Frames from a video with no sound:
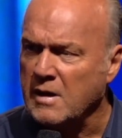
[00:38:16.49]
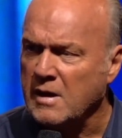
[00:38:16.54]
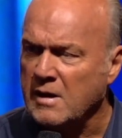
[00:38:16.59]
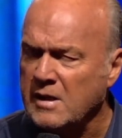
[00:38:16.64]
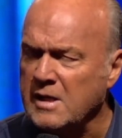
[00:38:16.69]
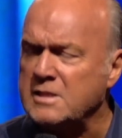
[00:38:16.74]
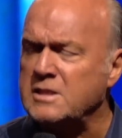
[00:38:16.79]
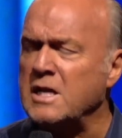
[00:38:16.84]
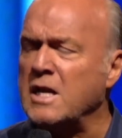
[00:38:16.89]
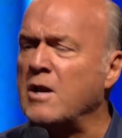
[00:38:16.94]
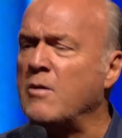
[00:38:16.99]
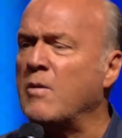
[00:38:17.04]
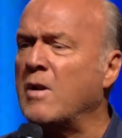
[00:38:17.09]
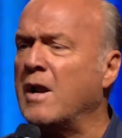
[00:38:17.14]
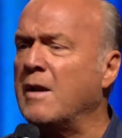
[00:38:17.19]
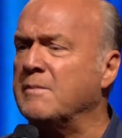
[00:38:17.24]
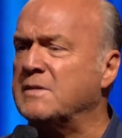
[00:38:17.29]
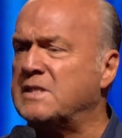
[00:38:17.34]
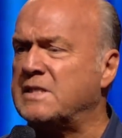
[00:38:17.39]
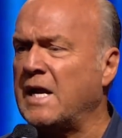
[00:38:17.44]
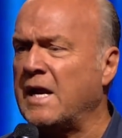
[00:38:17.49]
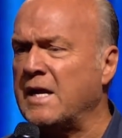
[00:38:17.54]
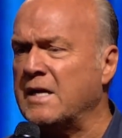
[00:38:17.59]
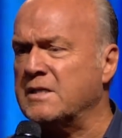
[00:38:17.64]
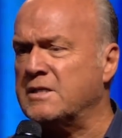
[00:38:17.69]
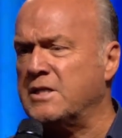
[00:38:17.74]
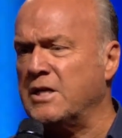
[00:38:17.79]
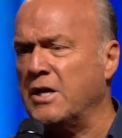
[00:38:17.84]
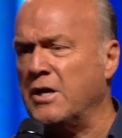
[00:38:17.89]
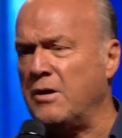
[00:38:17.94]
Listen to what I'm saying
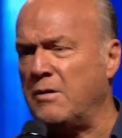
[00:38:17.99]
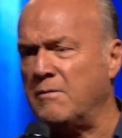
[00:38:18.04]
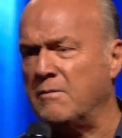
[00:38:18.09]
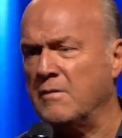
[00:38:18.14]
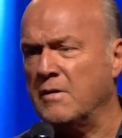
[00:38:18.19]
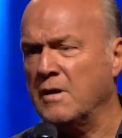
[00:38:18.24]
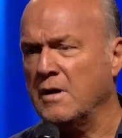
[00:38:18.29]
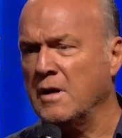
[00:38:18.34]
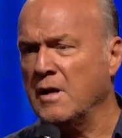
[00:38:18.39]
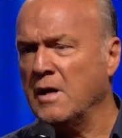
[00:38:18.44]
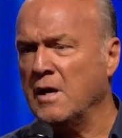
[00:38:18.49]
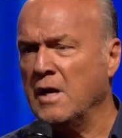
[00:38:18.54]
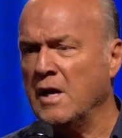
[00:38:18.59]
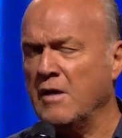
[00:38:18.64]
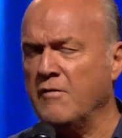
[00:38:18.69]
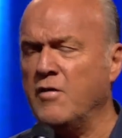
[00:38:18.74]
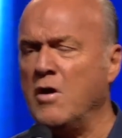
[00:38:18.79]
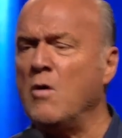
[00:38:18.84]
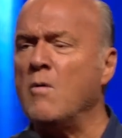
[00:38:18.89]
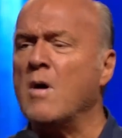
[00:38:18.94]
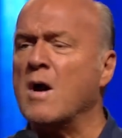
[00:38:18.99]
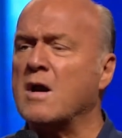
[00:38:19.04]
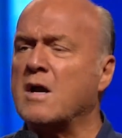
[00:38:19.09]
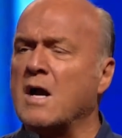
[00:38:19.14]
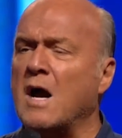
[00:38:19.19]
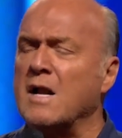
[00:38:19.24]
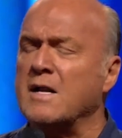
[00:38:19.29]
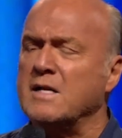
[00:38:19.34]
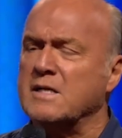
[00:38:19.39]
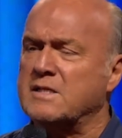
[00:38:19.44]
to you. If you want
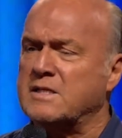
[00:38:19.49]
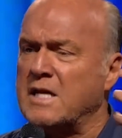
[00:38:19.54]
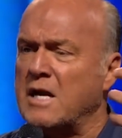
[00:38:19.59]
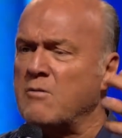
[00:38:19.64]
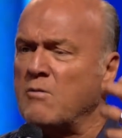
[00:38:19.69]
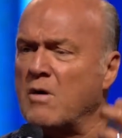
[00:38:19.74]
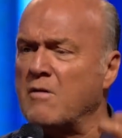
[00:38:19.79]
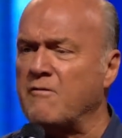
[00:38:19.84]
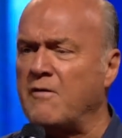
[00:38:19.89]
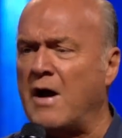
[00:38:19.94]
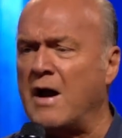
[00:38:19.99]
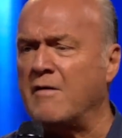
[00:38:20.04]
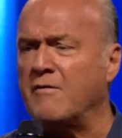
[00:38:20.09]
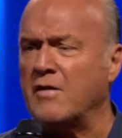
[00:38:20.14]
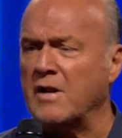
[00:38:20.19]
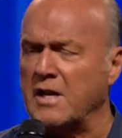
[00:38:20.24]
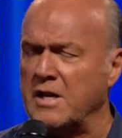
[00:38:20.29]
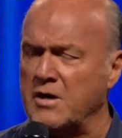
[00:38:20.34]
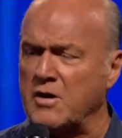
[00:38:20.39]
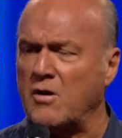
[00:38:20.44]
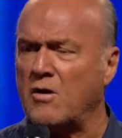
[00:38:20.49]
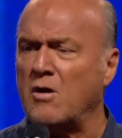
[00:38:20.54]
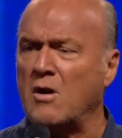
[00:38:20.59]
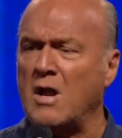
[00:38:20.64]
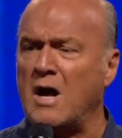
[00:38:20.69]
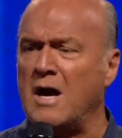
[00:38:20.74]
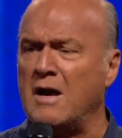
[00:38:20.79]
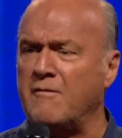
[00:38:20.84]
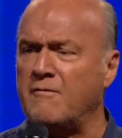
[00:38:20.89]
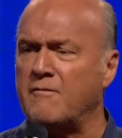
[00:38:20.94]
God to send revival in your
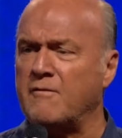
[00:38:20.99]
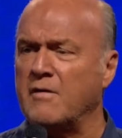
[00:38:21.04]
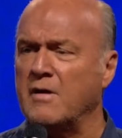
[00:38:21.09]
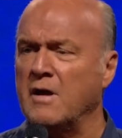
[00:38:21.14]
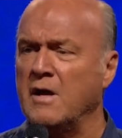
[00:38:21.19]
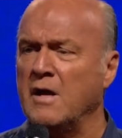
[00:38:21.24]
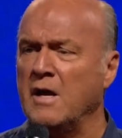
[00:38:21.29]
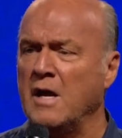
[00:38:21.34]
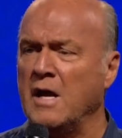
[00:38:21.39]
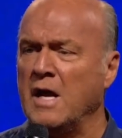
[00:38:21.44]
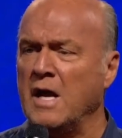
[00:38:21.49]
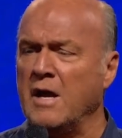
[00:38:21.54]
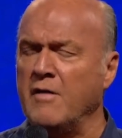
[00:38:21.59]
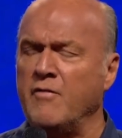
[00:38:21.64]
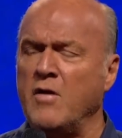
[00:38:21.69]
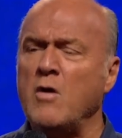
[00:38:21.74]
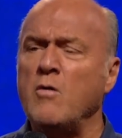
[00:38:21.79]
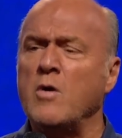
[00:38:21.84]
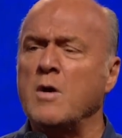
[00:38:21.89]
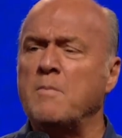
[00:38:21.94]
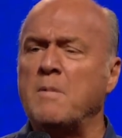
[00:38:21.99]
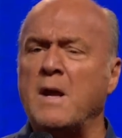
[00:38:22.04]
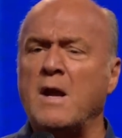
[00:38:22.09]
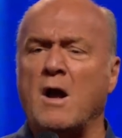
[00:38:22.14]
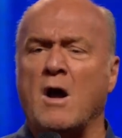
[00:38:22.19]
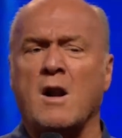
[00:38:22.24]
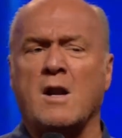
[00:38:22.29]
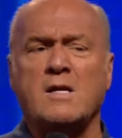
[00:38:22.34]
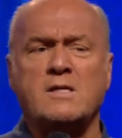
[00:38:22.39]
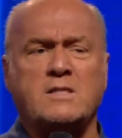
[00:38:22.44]
life, if you would be
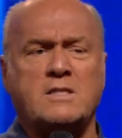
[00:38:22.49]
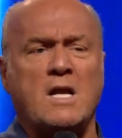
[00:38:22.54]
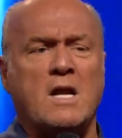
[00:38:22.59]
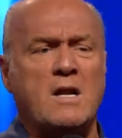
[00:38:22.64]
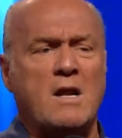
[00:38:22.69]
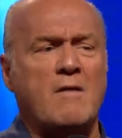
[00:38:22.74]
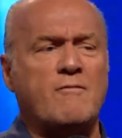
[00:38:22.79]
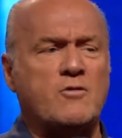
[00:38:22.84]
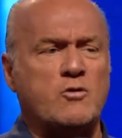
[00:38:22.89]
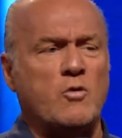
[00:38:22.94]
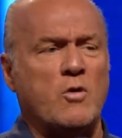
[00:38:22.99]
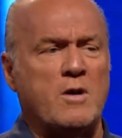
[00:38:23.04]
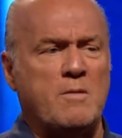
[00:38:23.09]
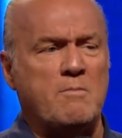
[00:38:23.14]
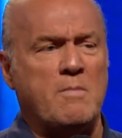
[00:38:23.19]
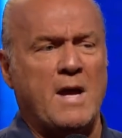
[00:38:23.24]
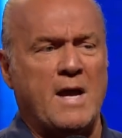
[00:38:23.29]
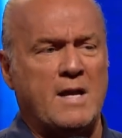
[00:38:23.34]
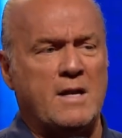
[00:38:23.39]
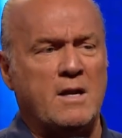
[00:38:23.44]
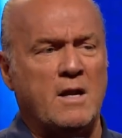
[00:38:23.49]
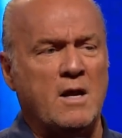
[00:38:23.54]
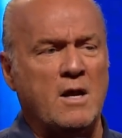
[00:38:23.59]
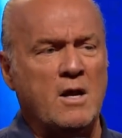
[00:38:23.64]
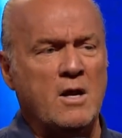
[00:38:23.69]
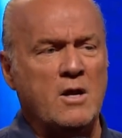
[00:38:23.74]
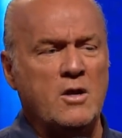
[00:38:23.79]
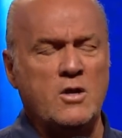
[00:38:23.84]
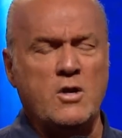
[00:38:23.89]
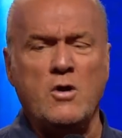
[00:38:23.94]
honest enough to admit
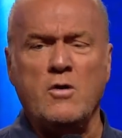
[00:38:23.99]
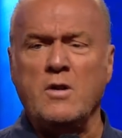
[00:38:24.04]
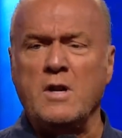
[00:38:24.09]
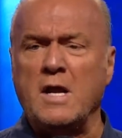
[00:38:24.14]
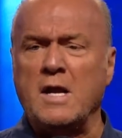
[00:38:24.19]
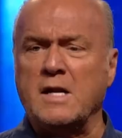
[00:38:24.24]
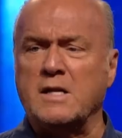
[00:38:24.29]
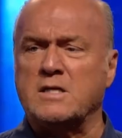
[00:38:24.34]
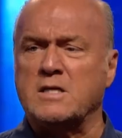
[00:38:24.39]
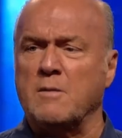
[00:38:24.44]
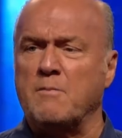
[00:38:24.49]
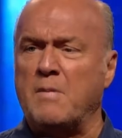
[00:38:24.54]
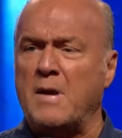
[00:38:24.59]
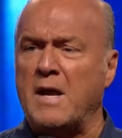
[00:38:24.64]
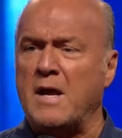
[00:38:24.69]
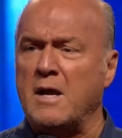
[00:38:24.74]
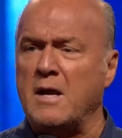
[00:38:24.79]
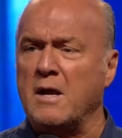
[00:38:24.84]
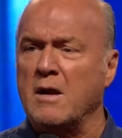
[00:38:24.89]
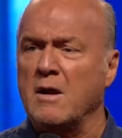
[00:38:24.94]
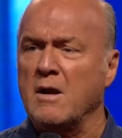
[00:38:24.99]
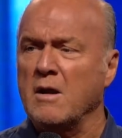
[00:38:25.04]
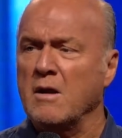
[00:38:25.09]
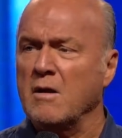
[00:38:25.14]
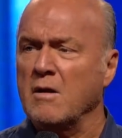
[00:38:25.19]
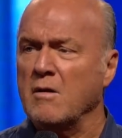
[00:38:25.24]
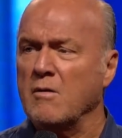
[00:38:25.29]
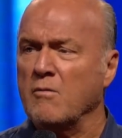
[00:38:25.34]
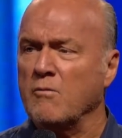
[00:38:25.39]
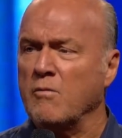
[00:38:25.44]
you need to be
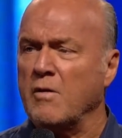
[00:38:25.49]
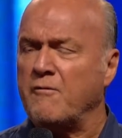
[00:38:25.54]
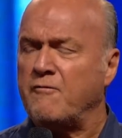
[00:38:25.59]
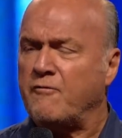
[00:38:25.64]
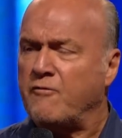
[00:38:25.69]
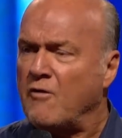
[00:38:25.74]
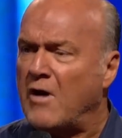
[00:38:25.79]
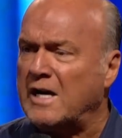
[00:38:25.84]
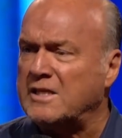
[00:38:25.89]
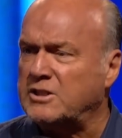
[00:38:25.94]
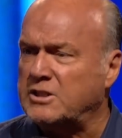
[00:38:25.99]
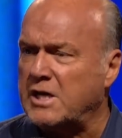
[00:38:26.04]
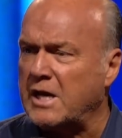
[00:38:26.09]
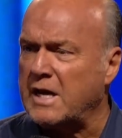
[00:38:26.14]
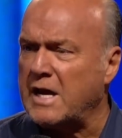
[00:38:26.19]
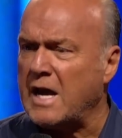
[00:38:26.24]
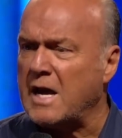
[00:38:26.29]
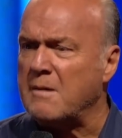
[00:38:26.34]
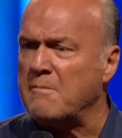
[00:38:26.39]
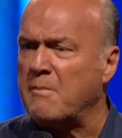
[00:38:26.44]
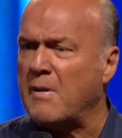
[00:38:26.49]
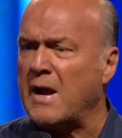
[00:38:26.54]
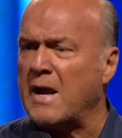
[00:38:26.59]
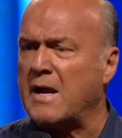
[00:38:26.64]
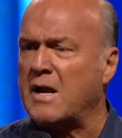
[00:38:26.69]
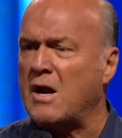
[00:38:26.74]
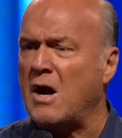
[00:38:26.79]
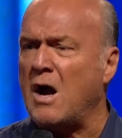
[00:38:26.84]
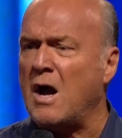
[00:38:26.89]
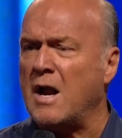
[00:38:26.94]
refreshed again by
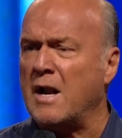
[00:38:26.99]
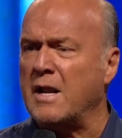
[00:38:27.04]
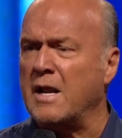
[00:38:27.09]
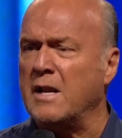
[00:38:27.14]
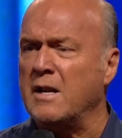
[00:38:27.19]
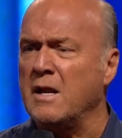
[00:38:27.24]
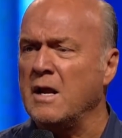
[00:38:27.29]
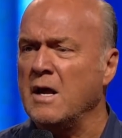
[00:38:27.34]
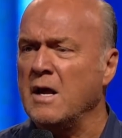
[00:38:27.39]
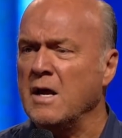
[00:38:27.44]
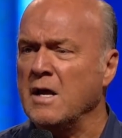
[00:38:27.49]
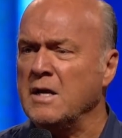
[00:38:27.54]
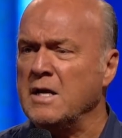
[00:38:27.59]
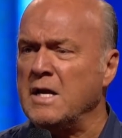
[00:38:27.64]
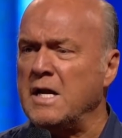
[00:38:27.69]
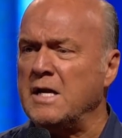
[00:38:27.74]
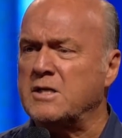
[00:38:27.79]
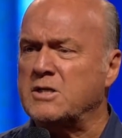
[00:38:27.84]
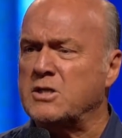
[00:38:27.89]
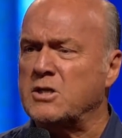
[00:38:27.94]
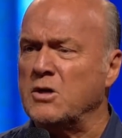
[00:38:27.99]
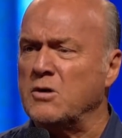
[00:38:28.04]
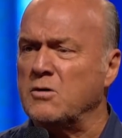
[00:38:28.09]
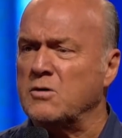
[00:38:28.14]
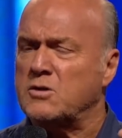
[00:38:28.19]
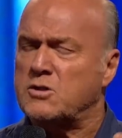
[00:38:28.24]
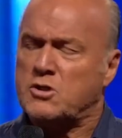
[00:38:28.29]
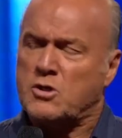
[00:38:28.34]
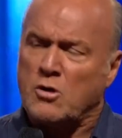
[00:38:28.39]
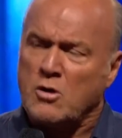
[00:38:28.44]
God and need to
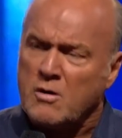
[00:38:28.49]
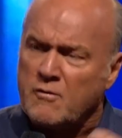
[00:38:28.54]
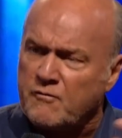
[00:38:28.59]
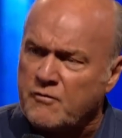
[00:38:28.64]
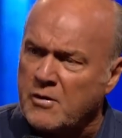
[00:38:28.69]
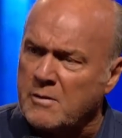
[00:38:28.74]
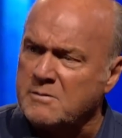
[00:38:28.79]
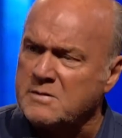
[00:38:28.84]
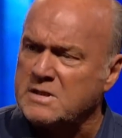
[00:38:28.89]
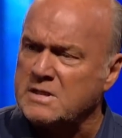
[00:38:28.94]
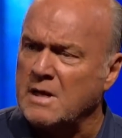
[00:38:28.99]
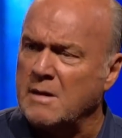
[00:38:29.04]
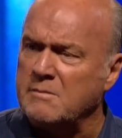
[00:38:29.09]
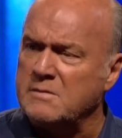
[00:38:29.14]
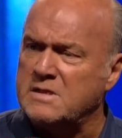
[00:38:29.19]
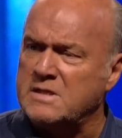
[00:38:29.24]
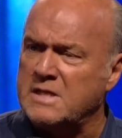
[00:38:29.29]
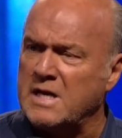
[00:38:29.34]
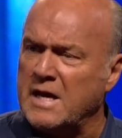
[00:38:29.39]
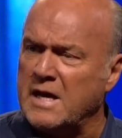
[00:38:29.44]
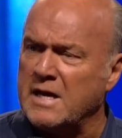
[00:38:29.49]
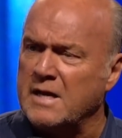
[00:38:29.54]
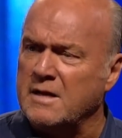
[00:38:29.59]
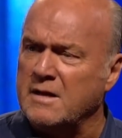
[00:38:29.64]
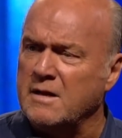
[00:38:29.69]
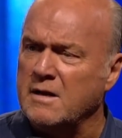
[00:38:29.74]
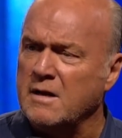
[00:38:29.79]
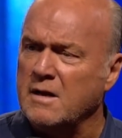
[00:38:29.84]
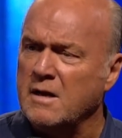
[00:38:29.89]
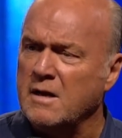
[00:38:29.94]
turn from some sin,